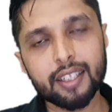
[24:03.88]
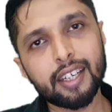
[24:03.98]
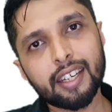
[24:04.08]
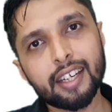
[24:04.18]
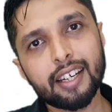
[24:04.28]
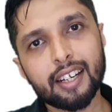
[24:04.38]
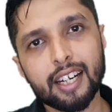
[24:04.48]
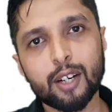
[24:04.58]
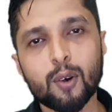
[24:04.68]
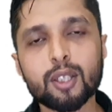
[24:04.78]
take care
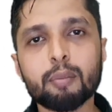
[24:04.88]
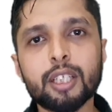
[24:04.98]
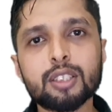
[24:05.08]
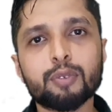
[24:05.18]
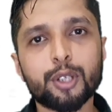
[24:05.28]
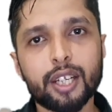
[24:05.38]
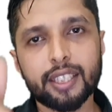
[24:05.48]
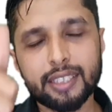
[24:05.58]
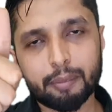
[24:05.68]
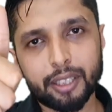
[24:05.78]
and all the best for your
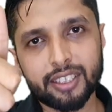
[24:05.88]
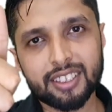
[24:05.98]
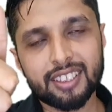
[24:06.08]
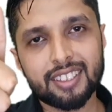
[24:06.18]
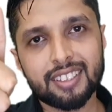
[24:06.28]
examination.